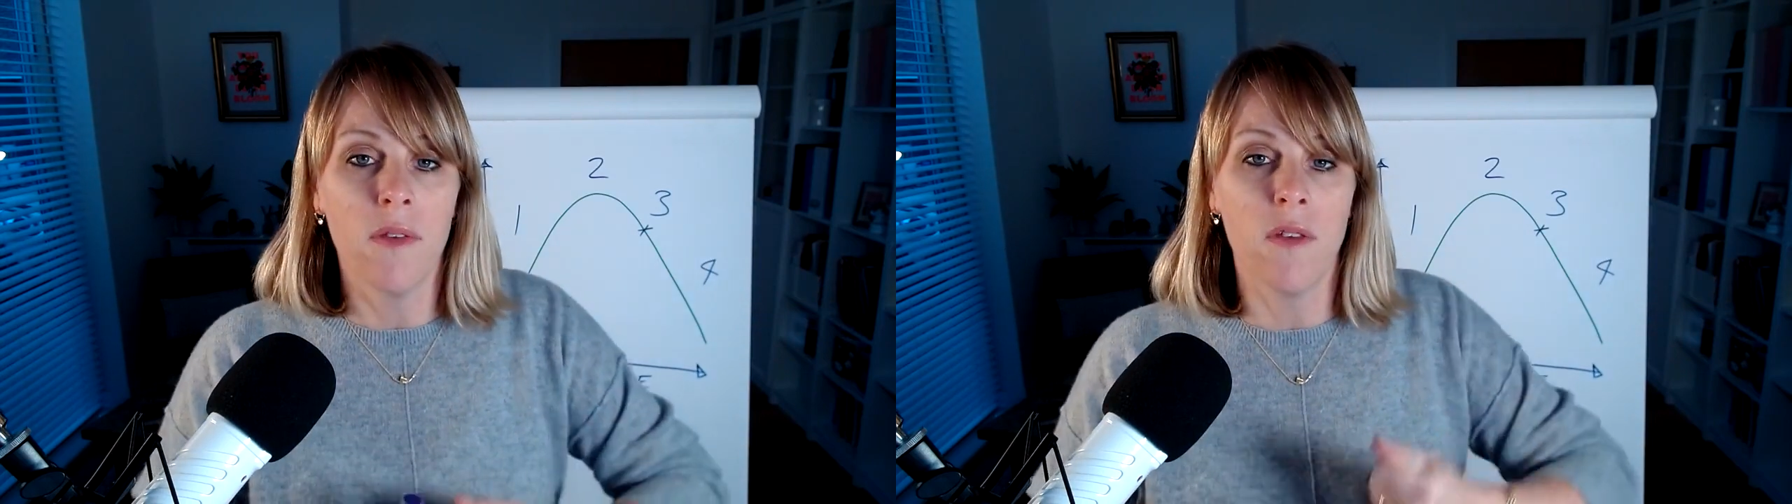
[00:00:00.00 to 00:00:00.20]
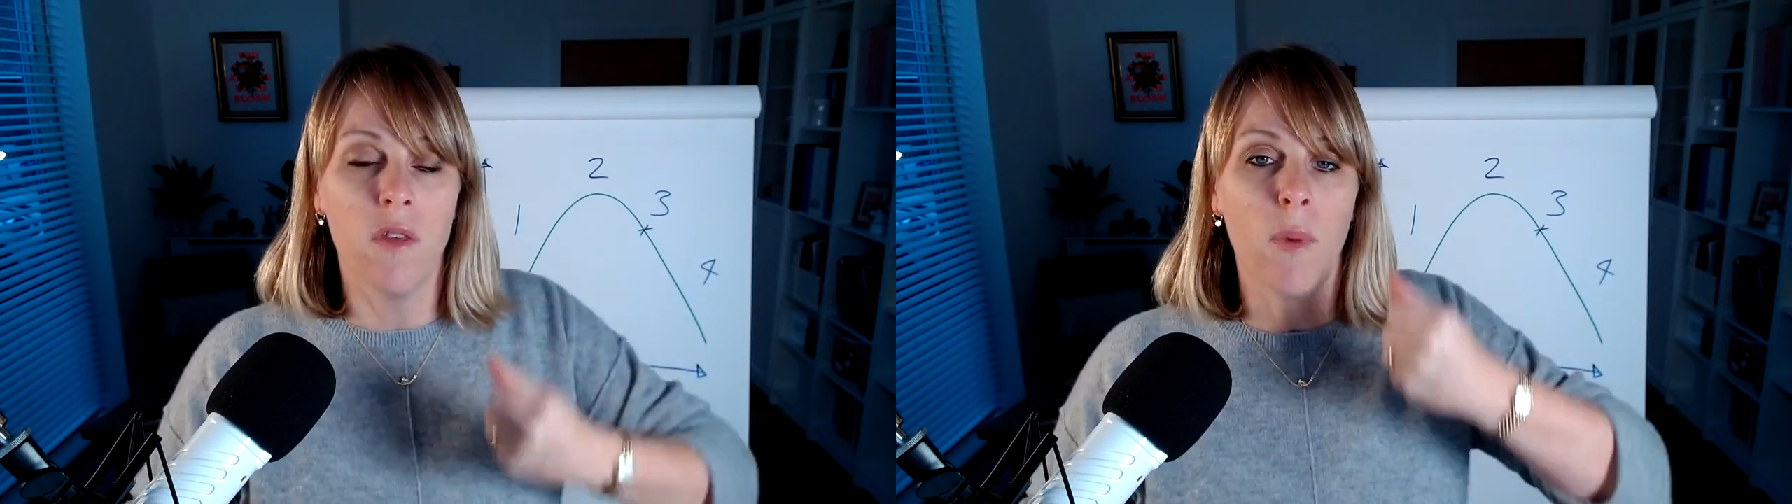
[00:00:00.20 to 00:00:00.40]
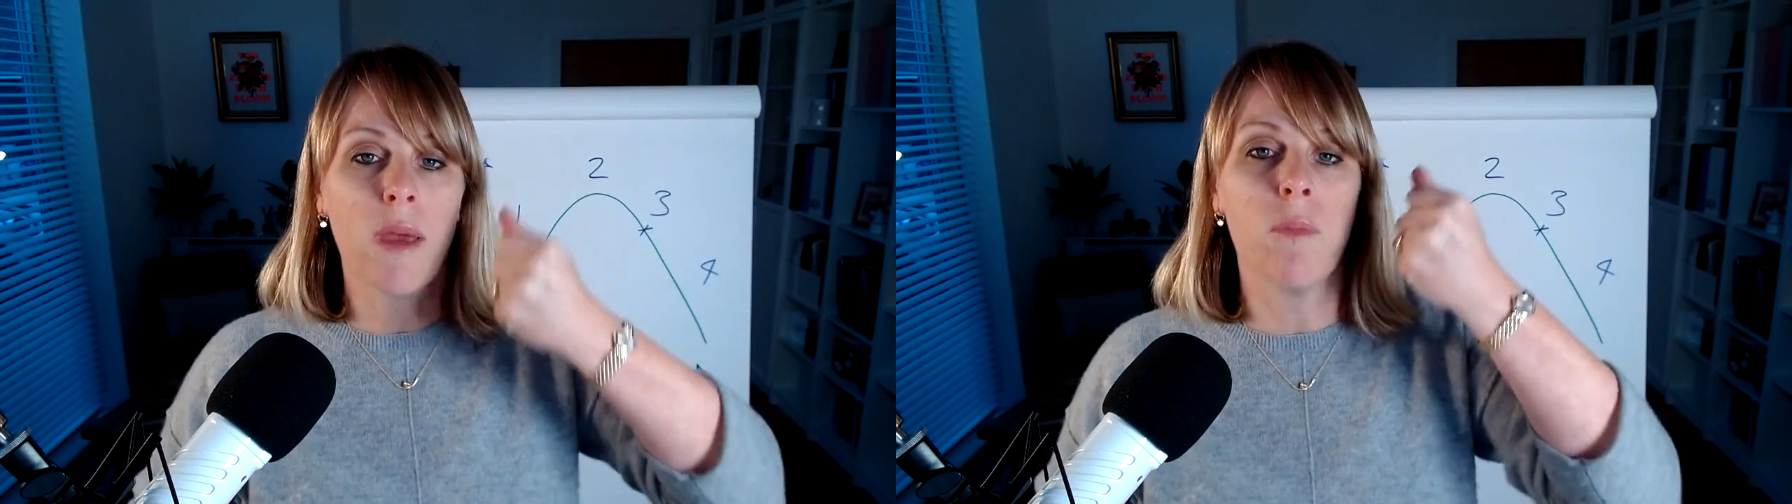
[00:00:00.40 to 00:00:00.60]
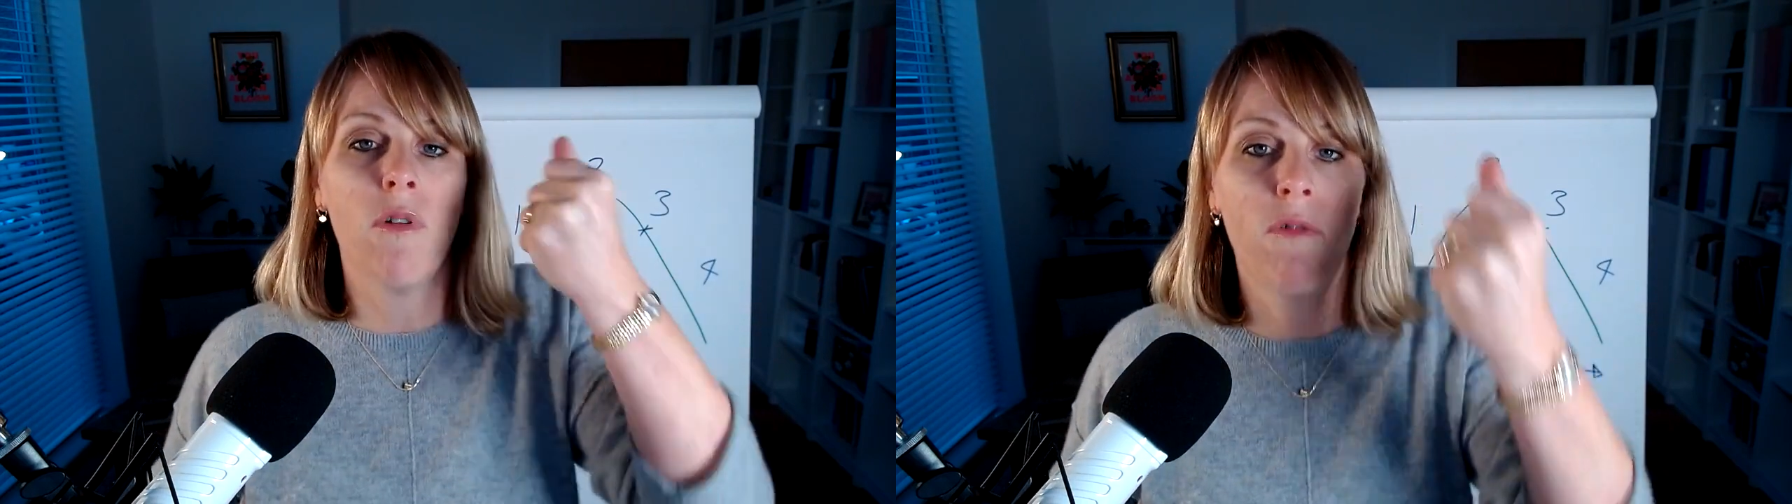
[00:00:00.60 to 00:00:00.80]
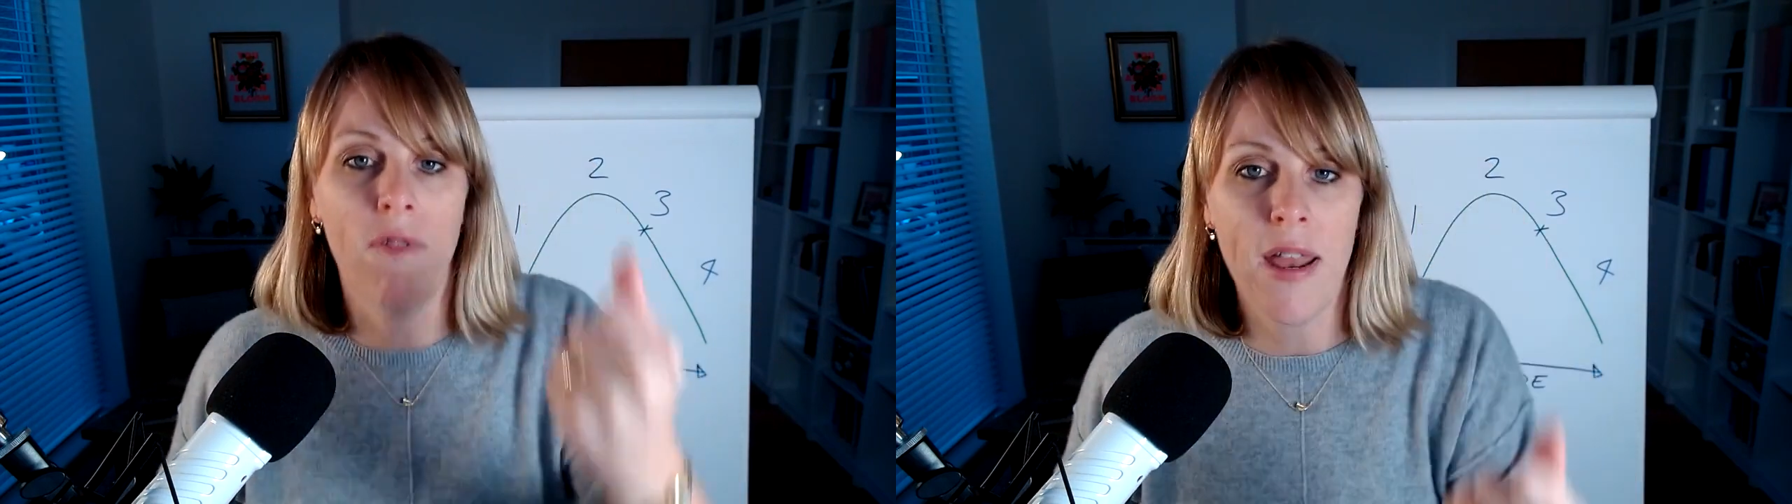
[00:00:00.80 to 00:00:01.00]
so that we can
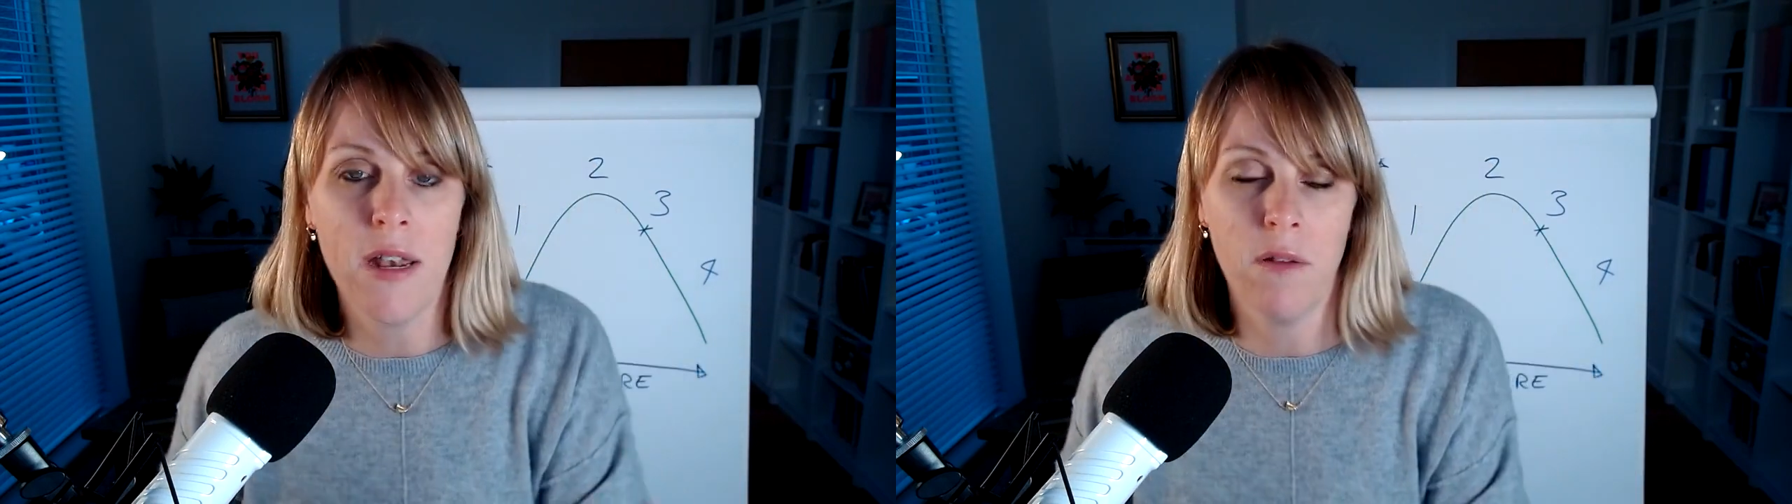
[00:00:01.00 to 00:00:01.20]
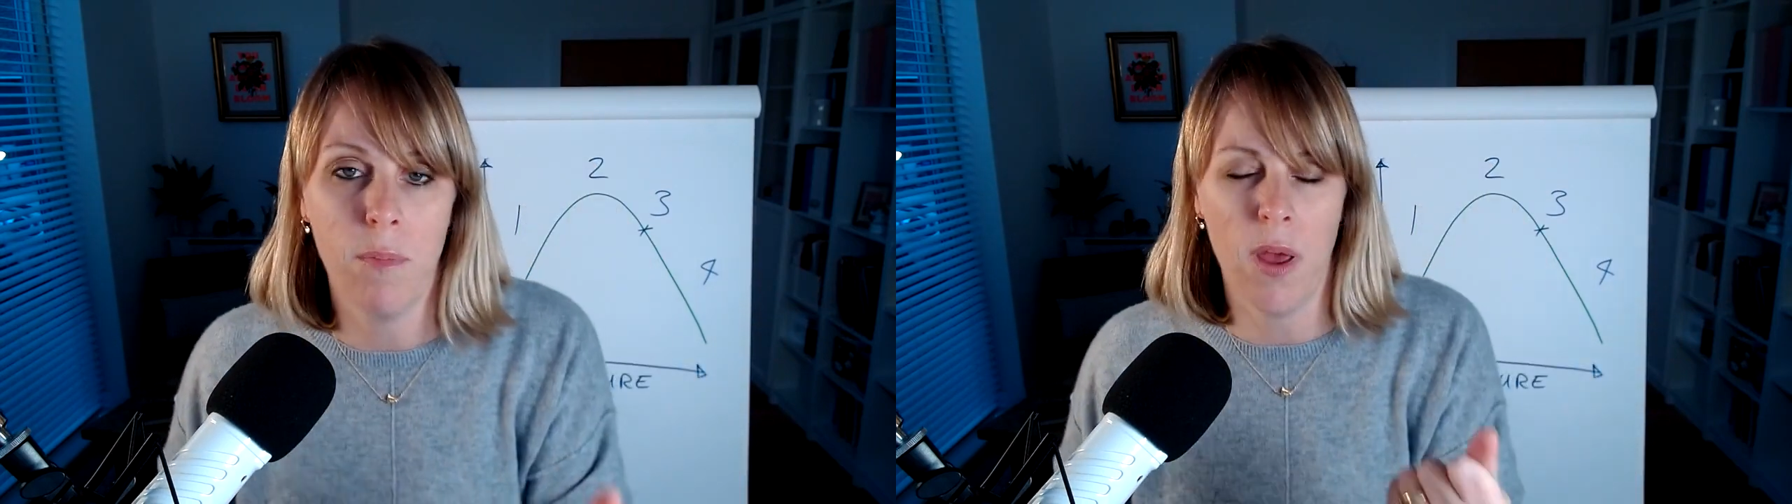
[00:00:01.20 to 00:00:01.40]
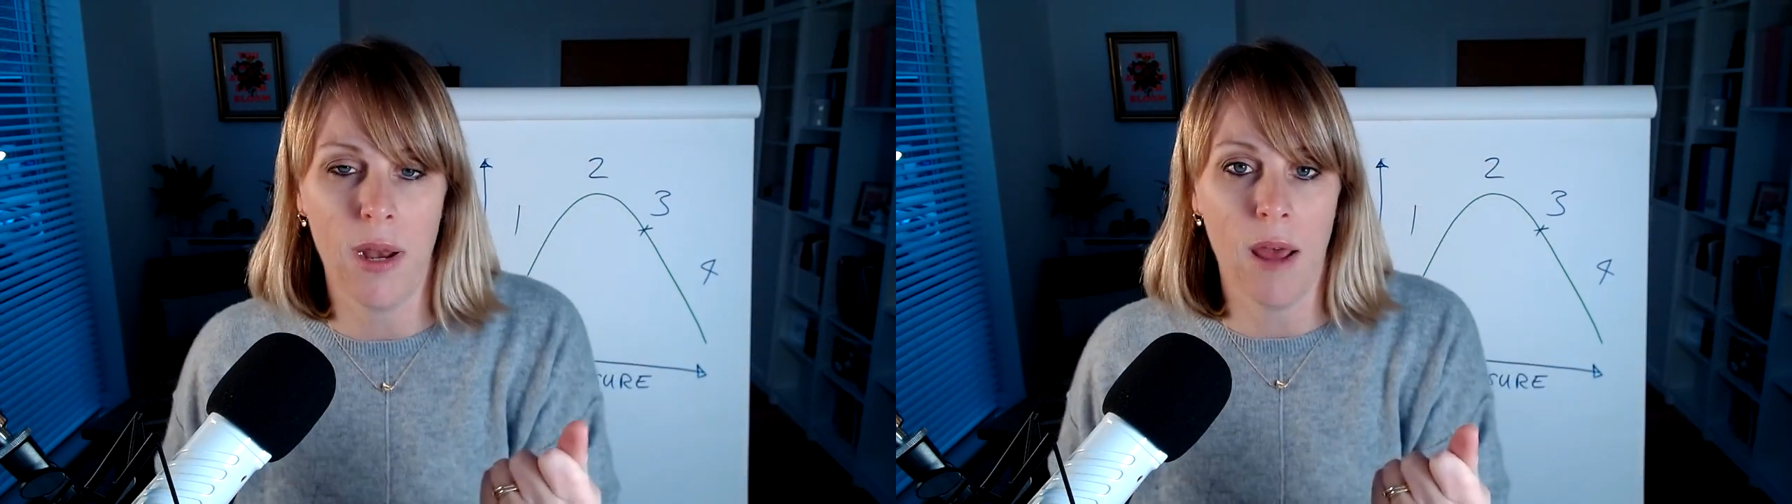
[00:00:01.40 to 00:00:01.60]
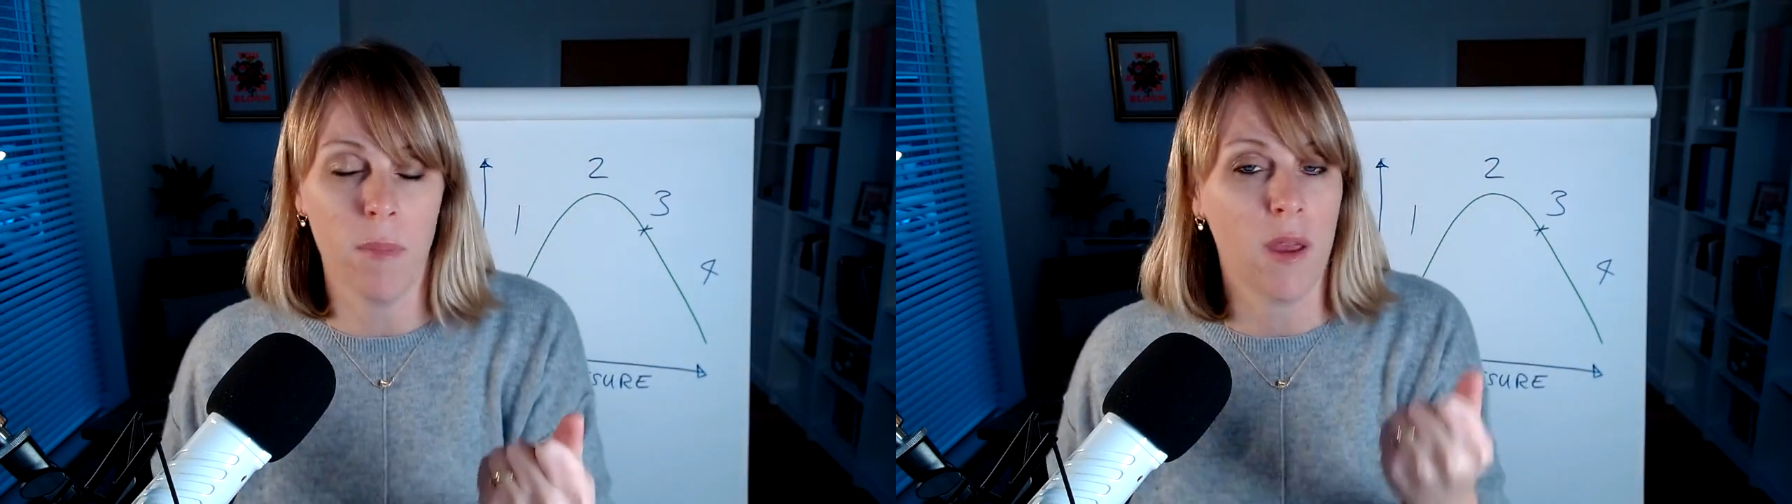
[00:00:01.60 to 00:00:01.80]
prevent burnout,